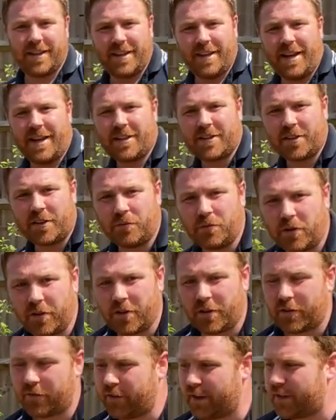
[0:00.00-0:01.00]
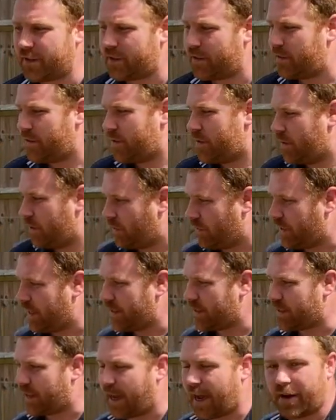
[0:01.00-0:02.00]
Yeah, so one of the reasons you
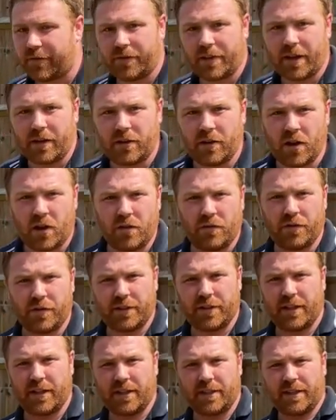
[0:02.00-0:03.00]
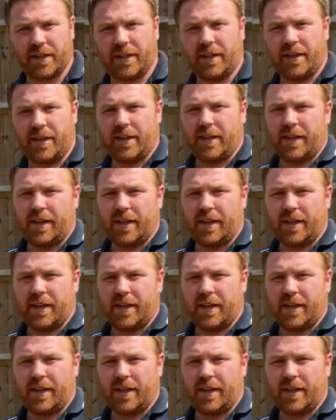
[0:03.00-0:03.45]
need to have that low fertility